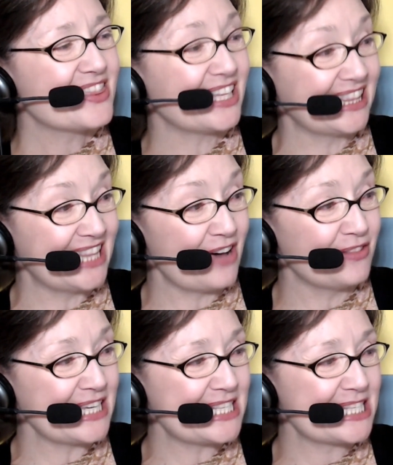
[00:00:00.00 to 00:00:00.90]
The
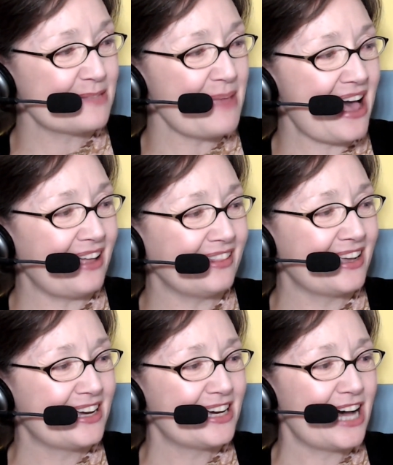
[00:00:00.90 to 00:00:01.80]
lovely
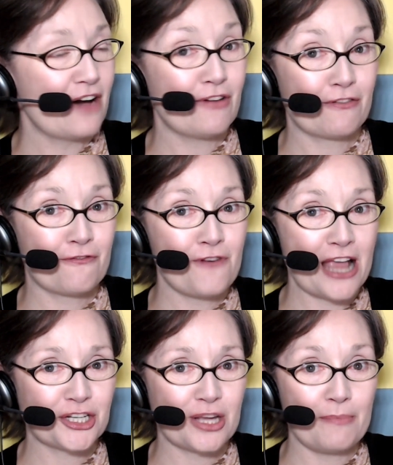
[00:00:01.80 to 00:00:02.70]
smell of a
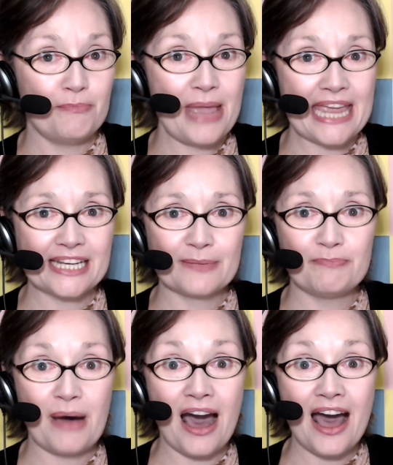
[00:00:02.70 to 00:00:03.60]
fresh baked
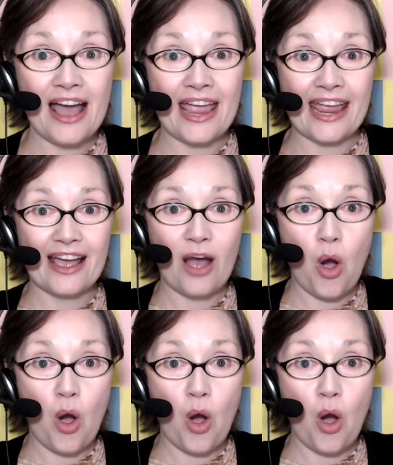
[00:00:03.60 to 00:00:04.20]
pie.